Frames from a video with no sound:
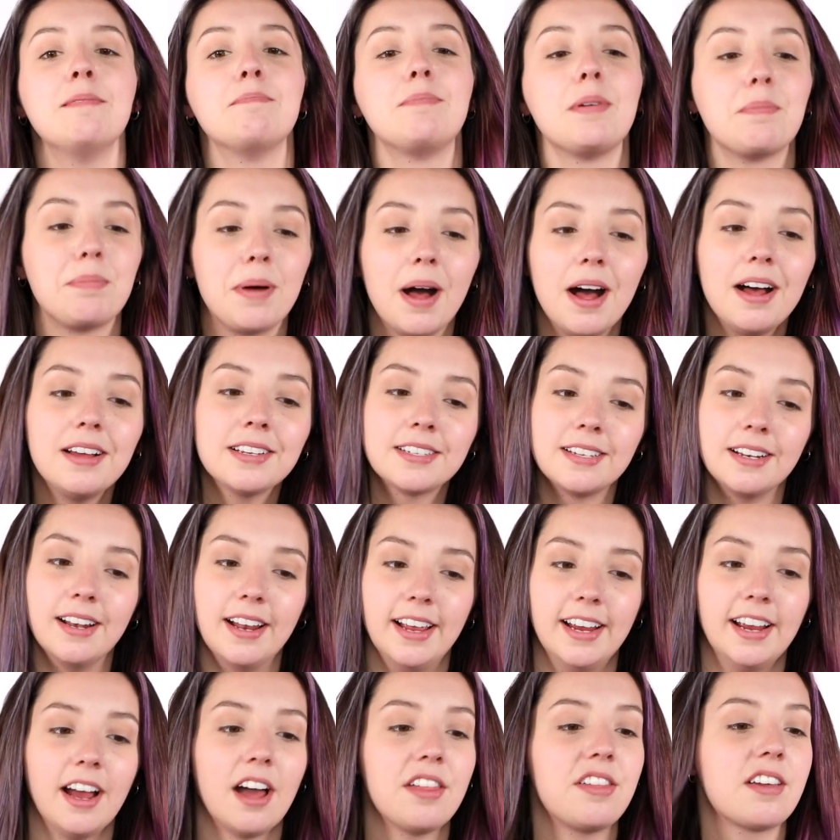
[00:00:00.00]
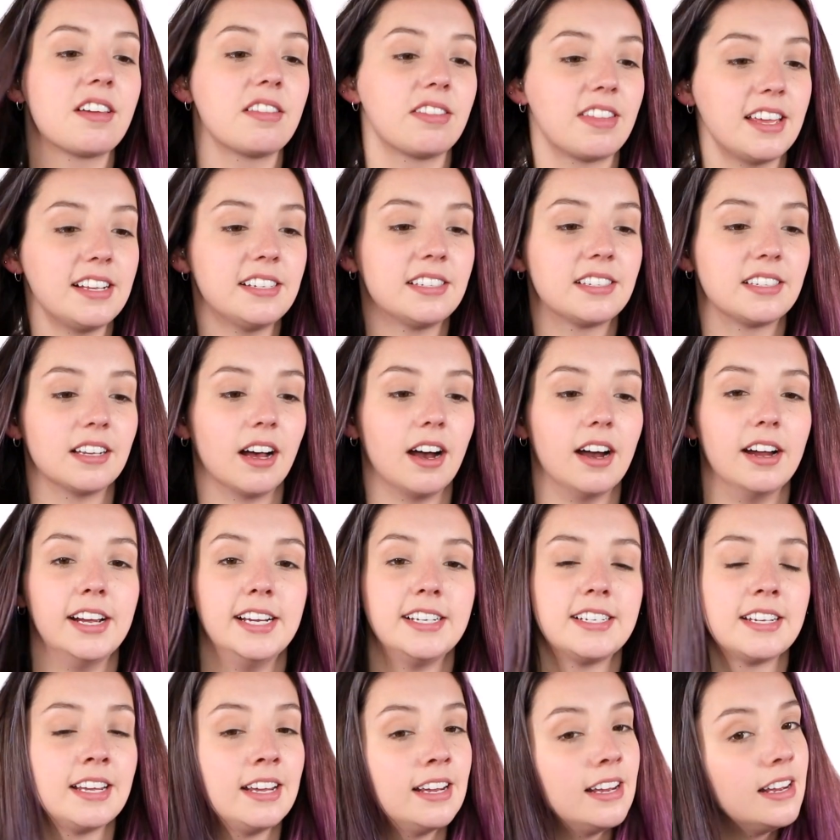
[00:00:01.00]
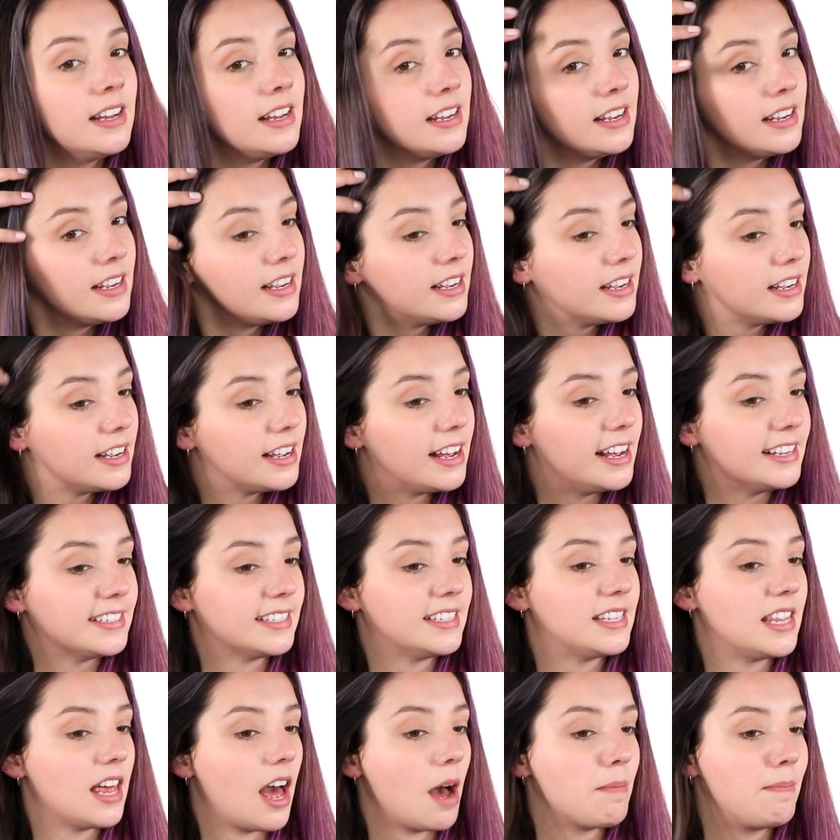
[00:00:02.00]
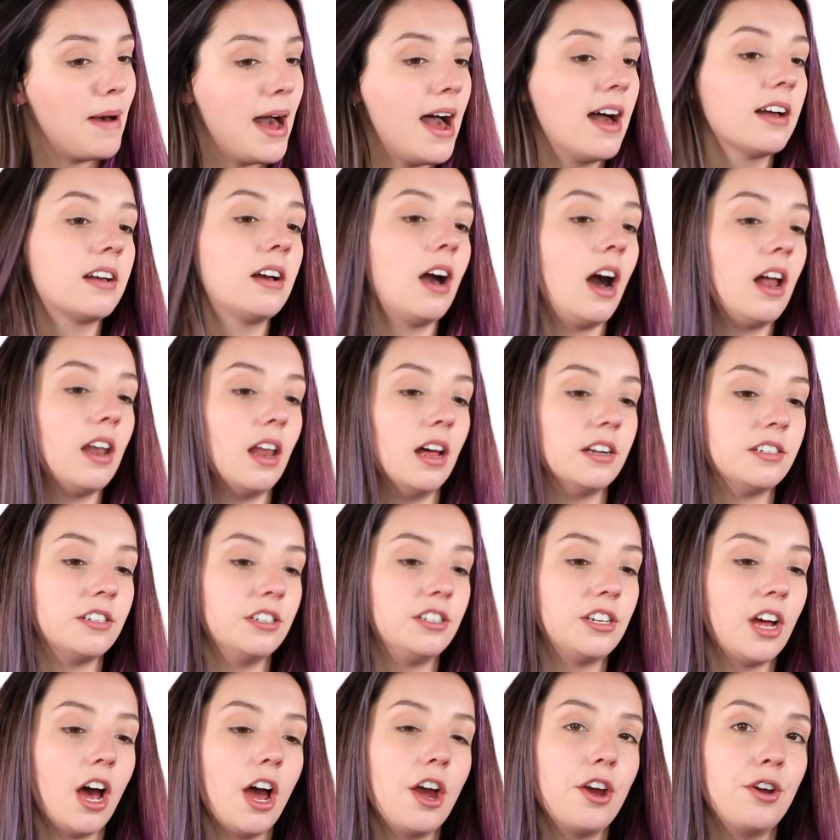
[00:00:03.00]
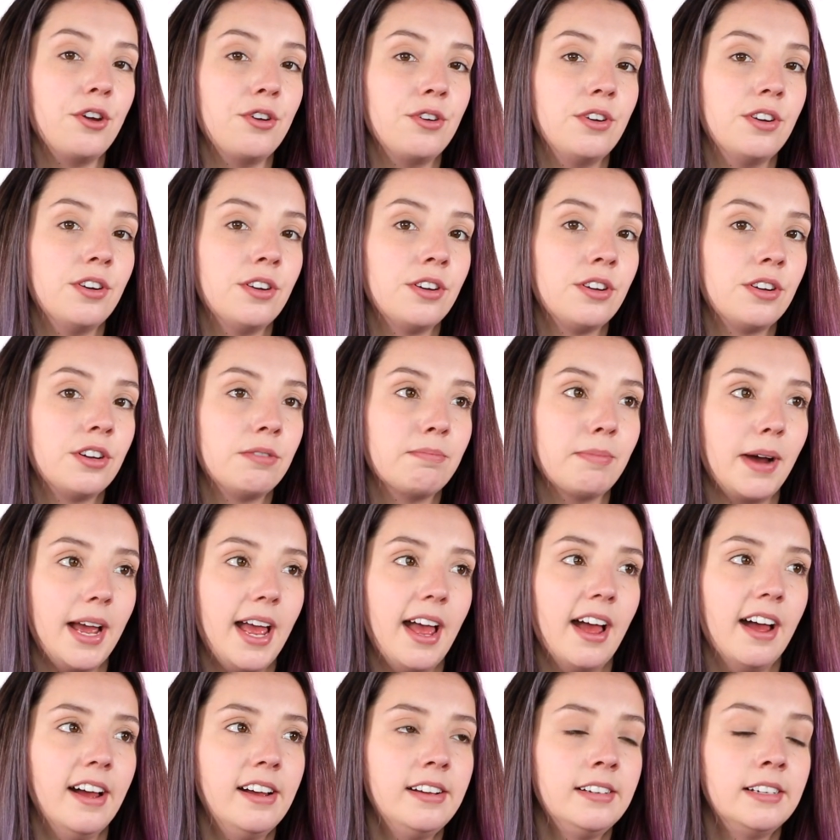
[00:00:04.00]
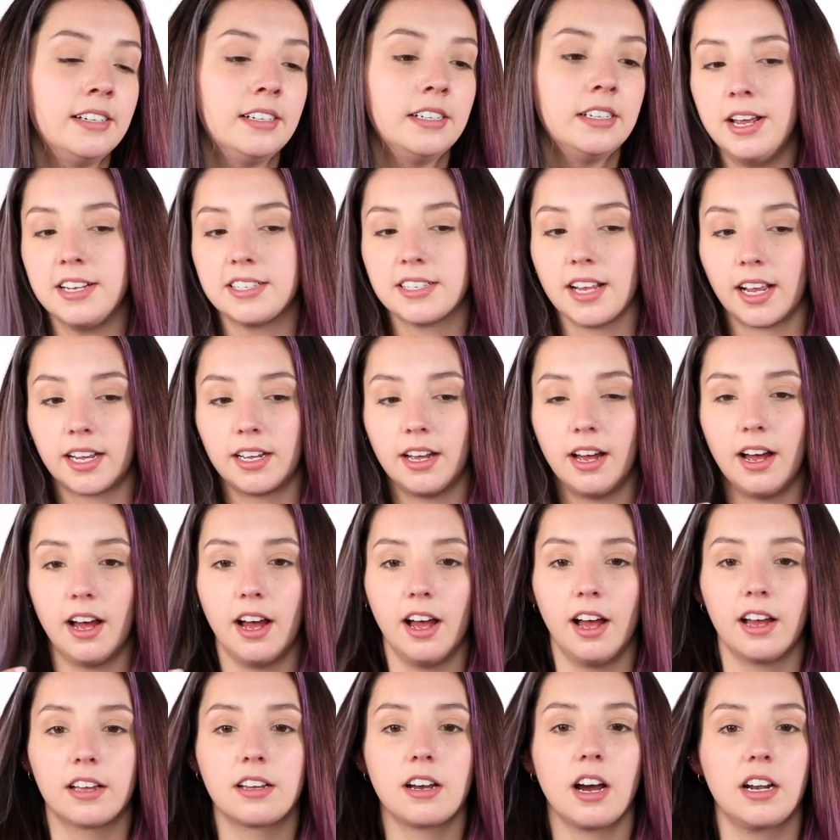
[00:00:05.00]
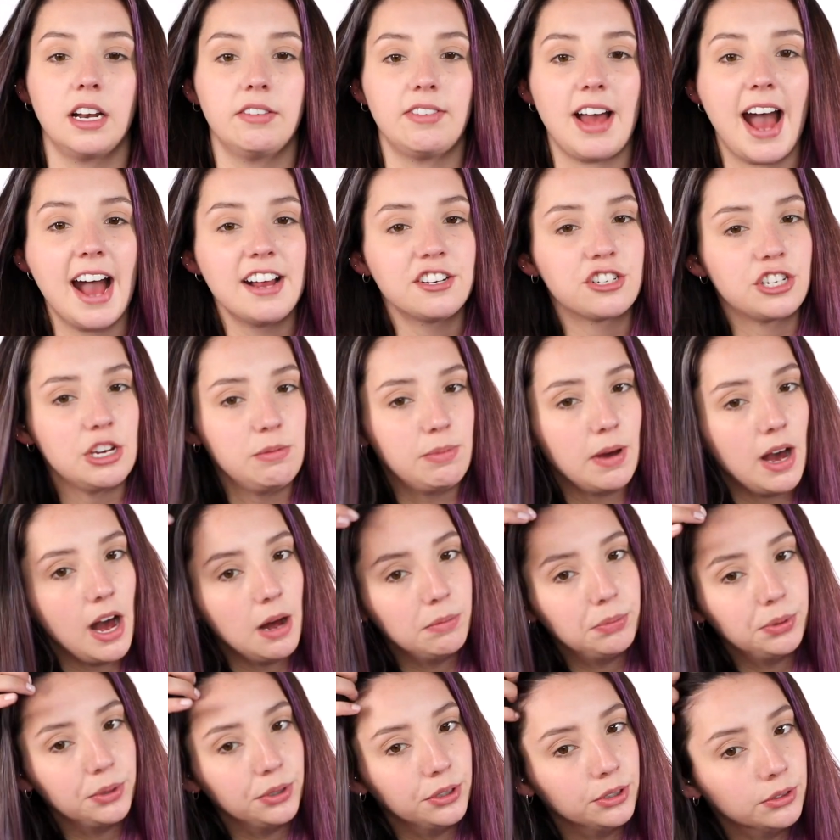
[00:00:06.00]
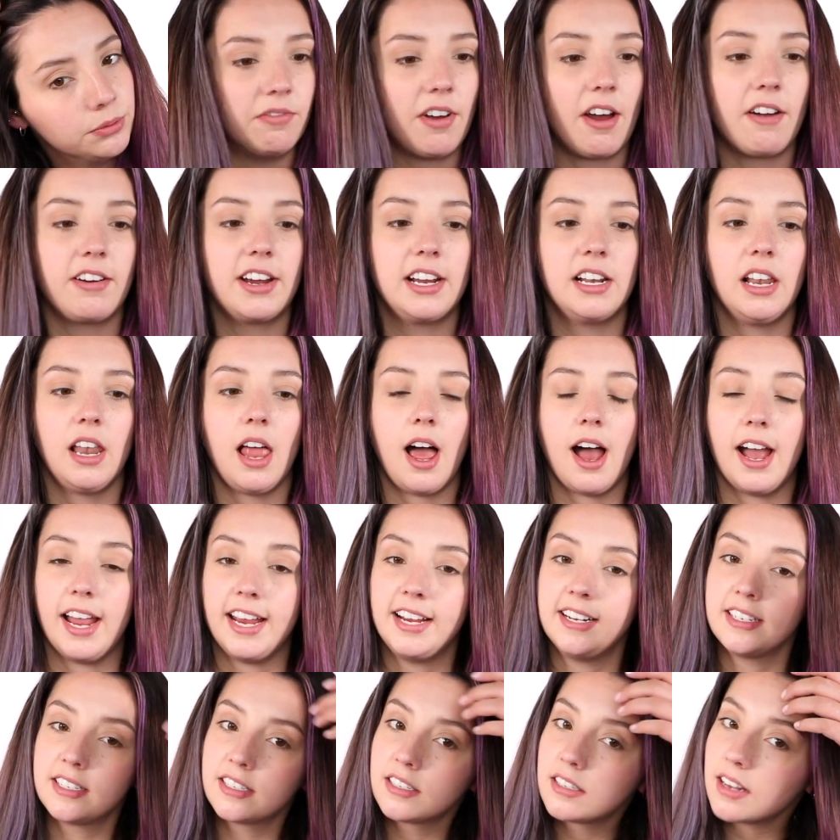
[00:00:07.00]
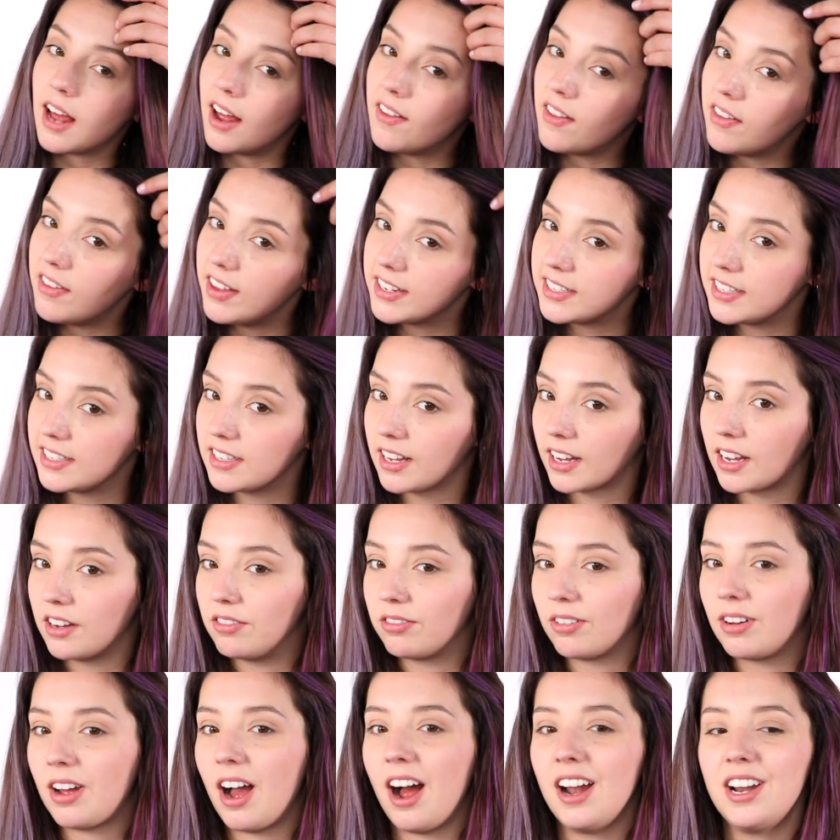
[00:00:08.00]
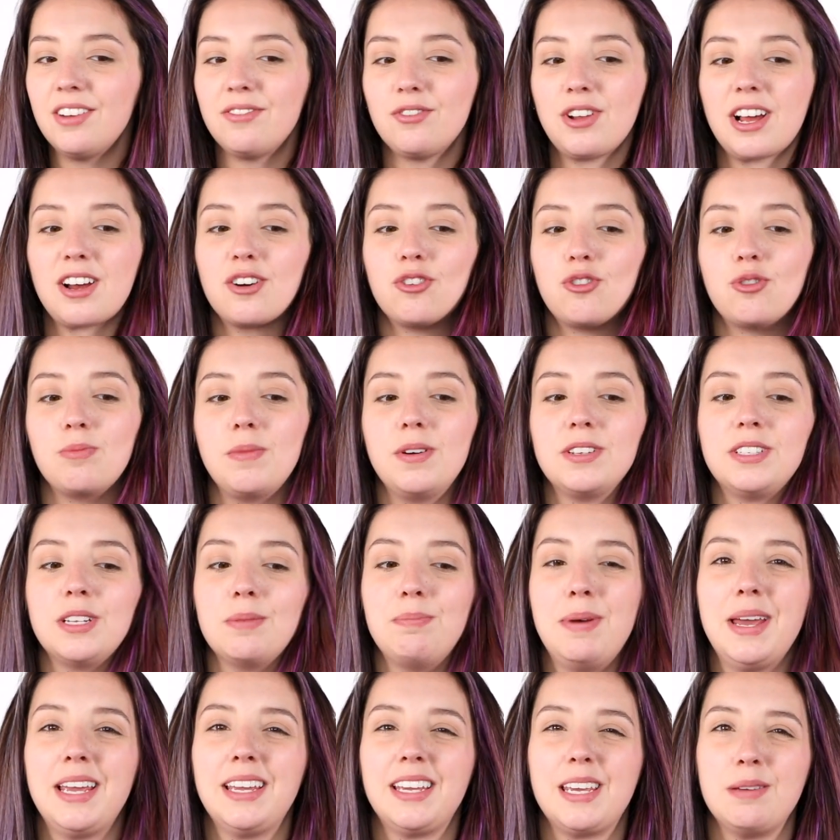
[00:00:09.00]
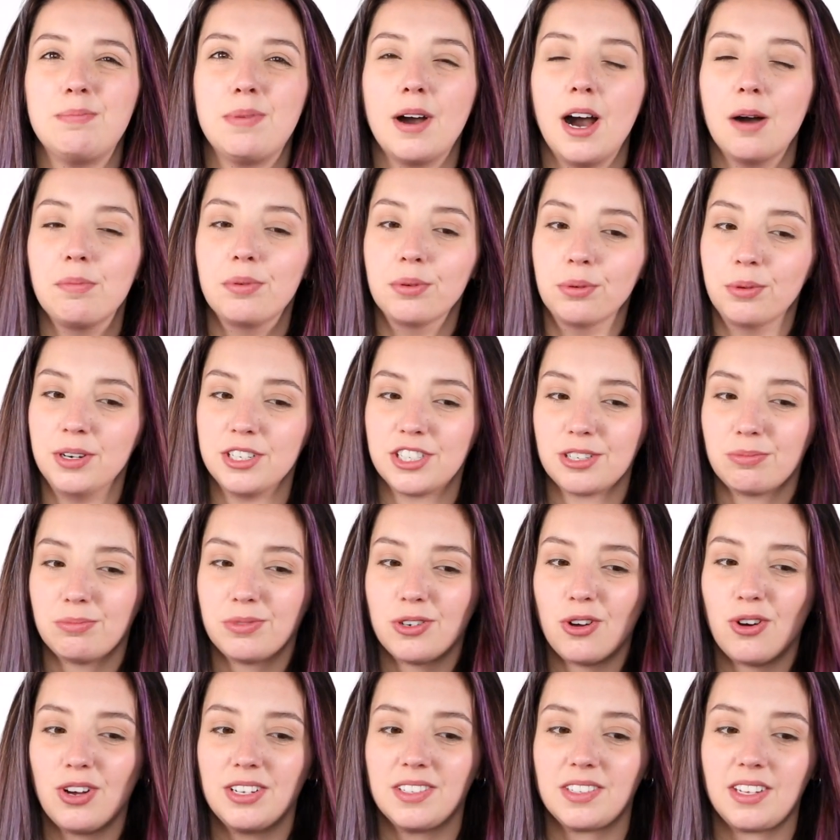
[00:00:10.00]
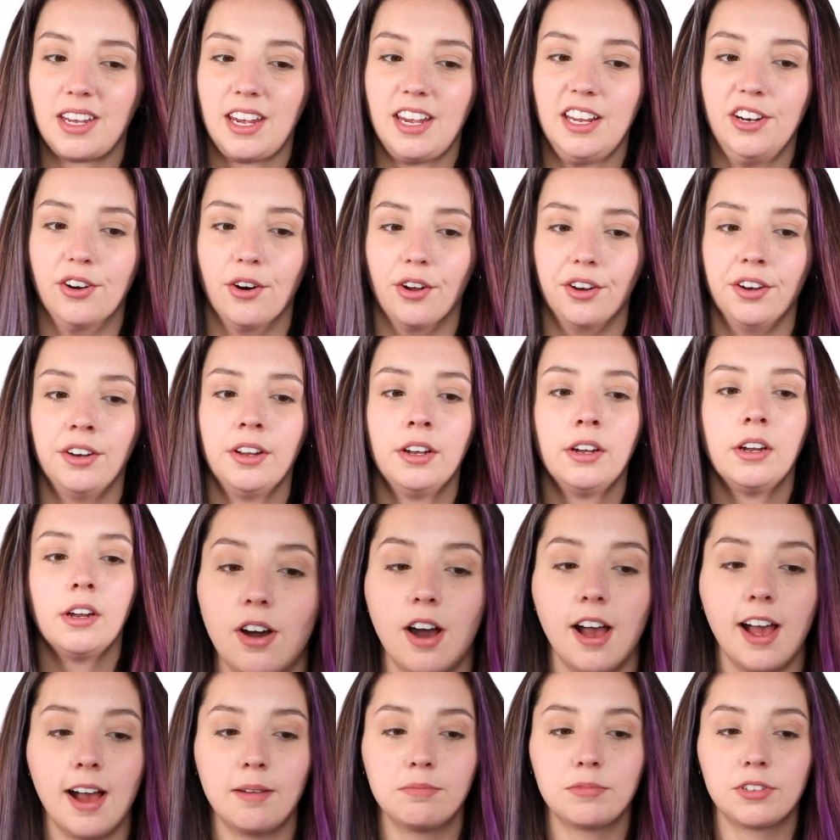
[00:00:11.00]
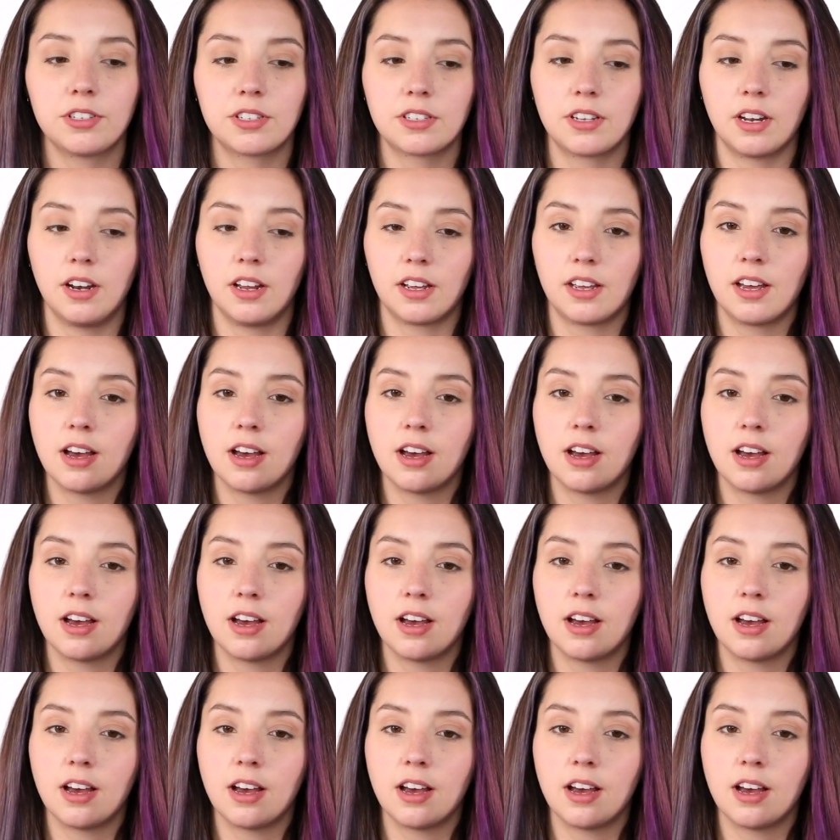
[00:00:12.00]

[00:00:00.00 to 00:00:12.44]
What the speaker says: But personally, I think this side is a better colour to tone my hair. It's like a kind of ashy purple, very light, and then this is like a kind of like almost a pinky purple, which I'm not as keen on. I am just gonna